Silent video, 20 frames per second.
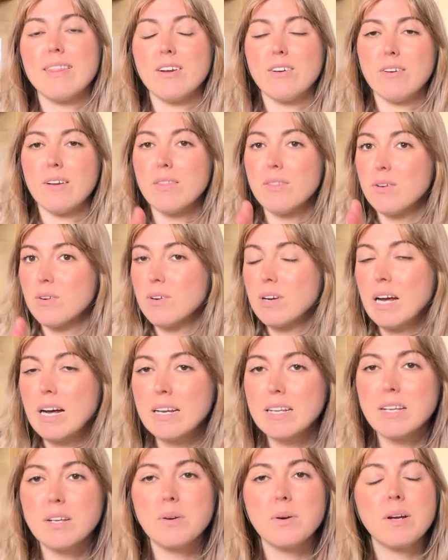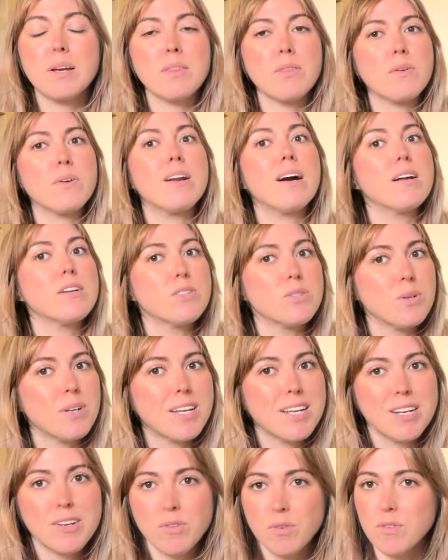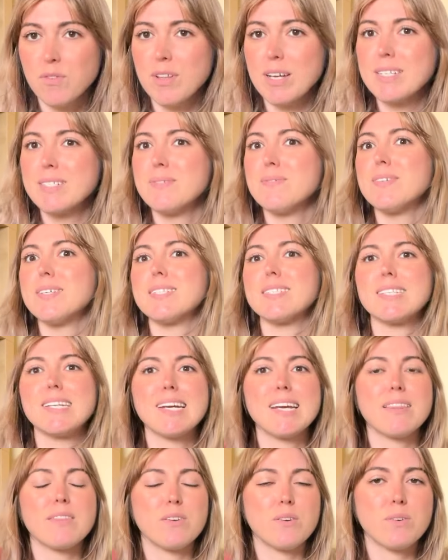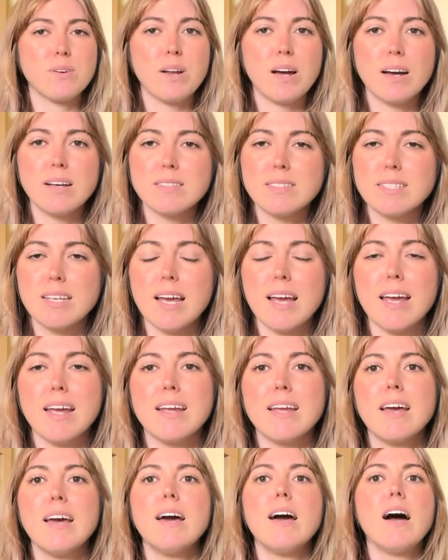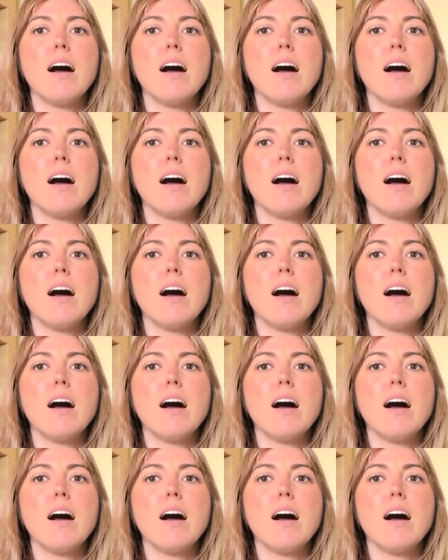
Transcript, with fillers: They're not hearing, they're not doing any reflective listening. They're not saying,